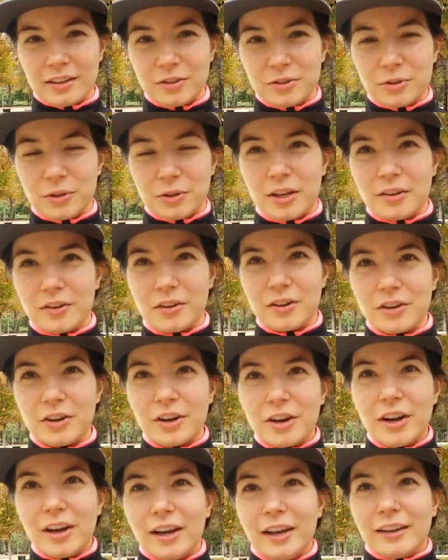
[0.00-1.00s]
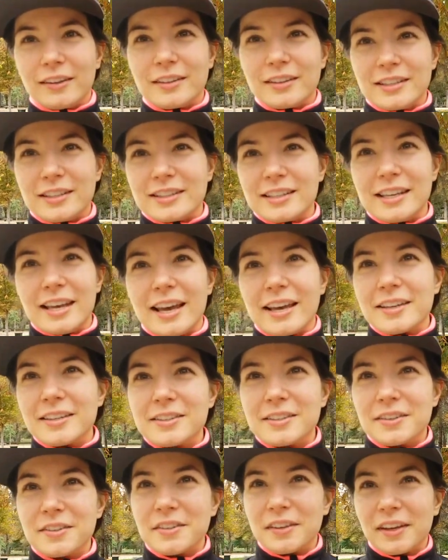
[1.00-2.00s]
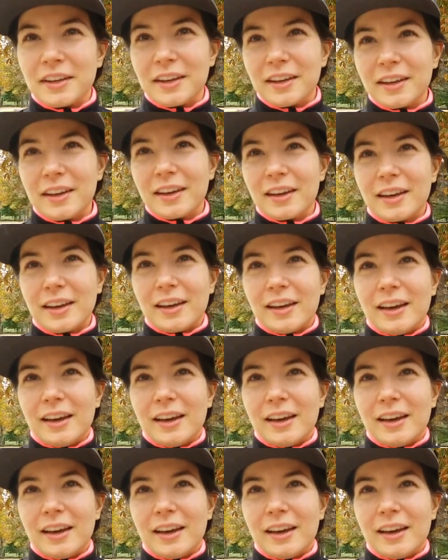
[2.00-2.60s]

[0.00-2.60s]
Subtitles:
they do here. The siesta thing.